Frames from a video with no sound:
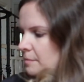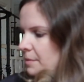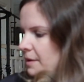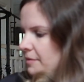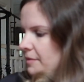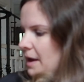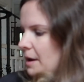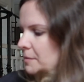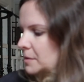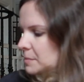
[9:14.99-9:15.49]

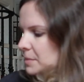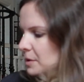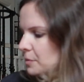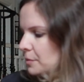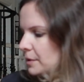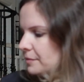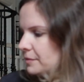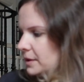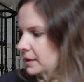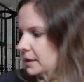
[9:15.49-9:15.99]
but that would be
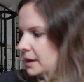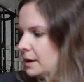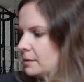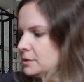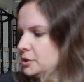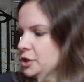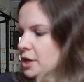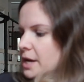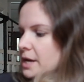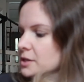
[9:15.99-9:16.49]
one thing that I
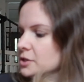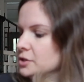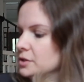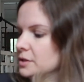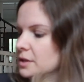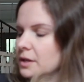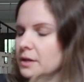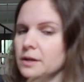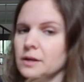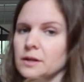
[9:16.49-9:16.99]
would change.
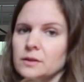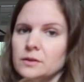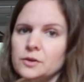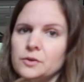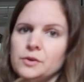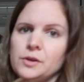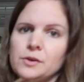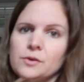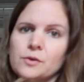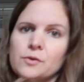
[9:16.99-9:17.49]
The
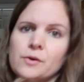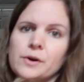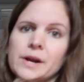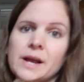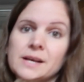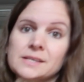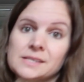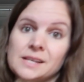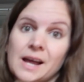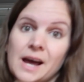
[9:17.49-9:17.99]
little
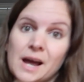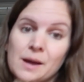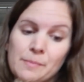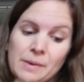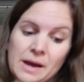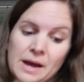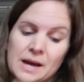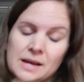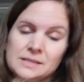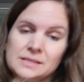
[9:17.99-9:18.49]
unicorn has an
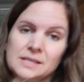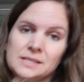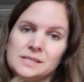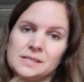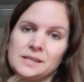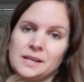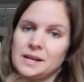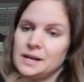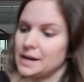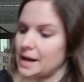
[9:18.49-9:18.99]
iPad,
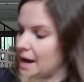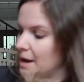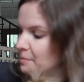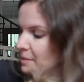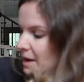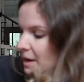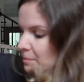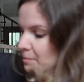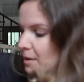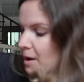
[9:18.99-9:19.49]
designated
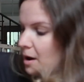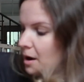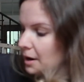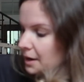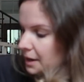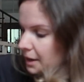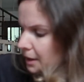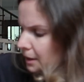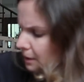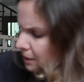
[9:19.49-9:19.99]
iPad
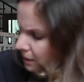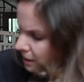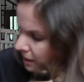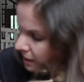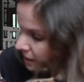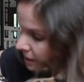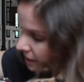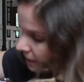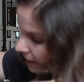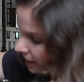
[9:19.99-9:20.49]
pocket,
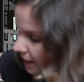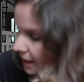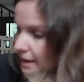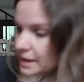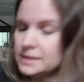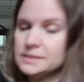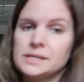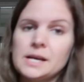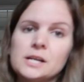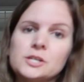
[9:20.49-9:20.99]

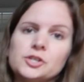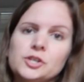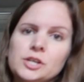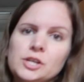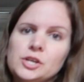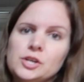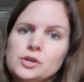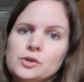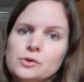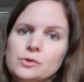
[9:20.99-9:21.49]
and it's
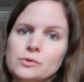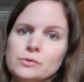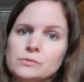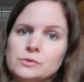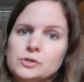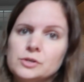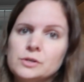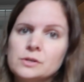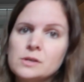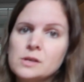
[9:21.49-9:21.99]
actually
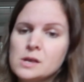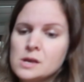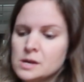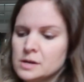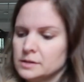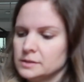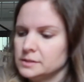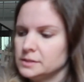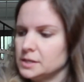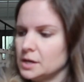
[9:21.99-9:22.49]
huge.
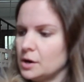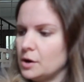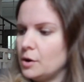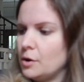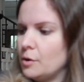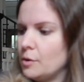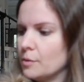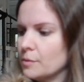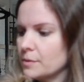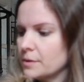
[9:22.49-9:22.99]

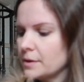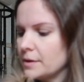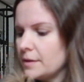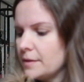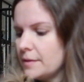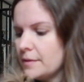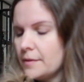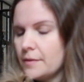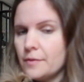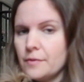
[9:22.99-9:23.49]
So
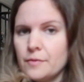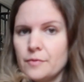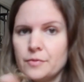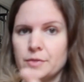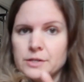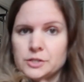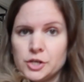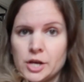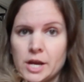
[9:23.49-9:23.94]
the